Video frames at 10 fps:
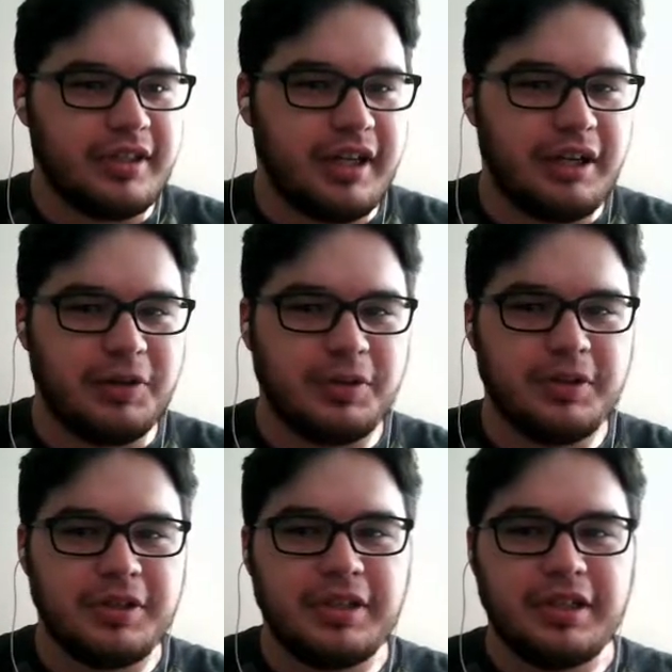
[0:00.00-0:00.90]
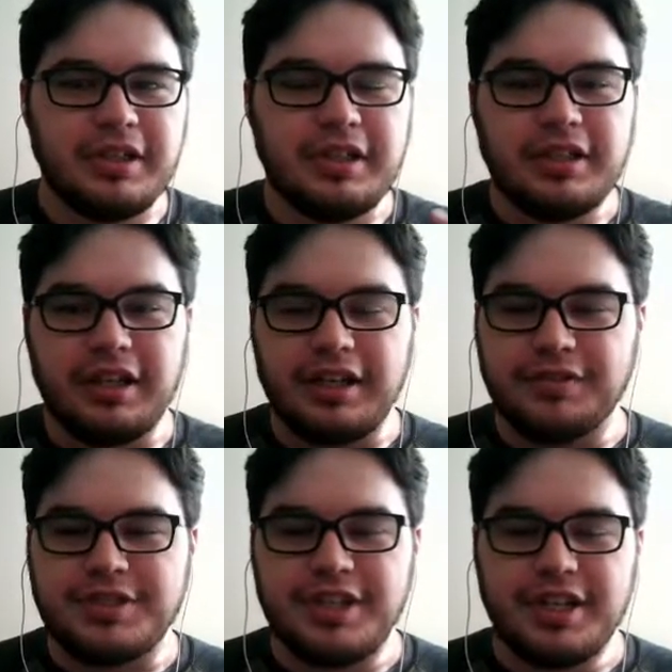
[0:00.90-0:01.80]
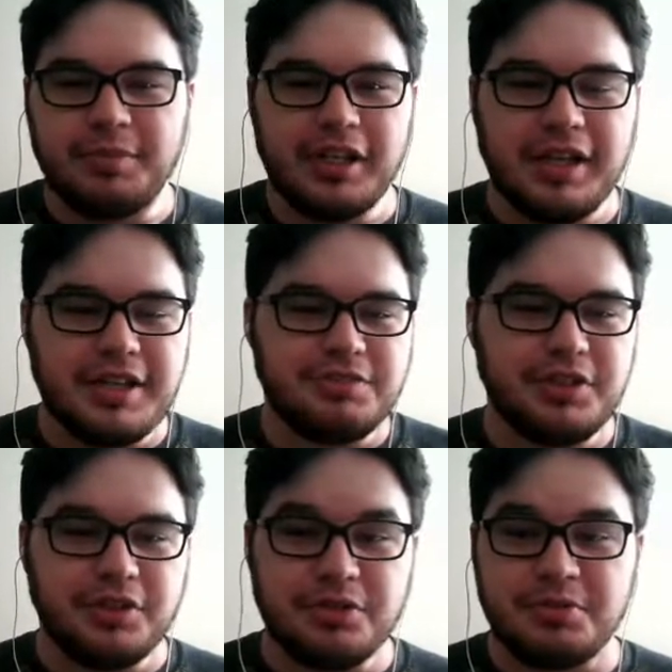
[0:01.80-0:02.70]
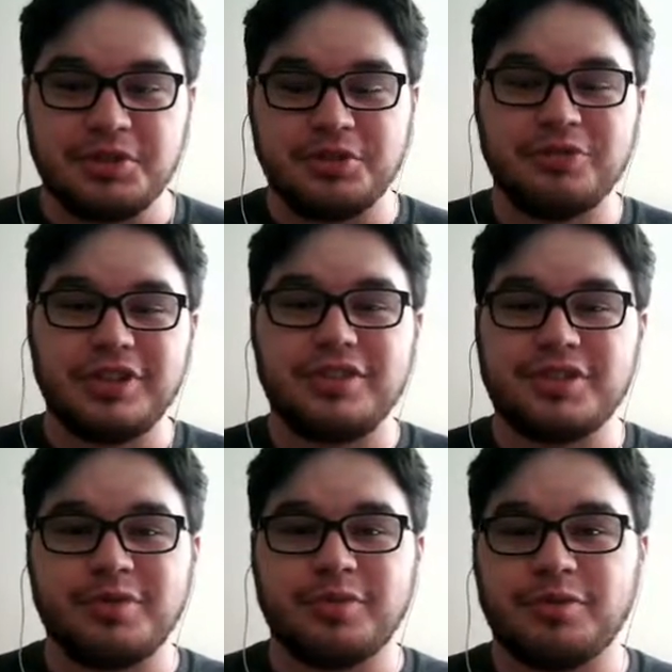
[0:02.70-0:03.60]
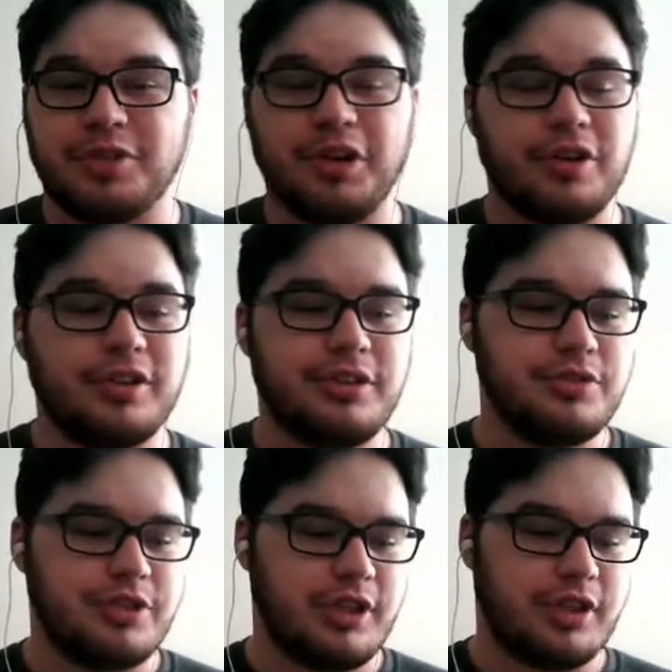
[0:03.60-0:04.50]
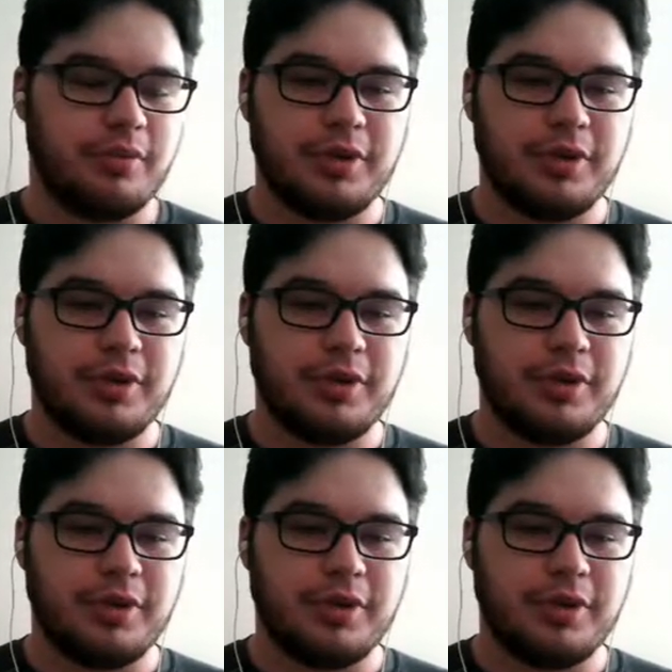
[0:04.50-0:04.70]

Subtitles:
Now, like I've said in my last video, there's been two videos up regarding UGL.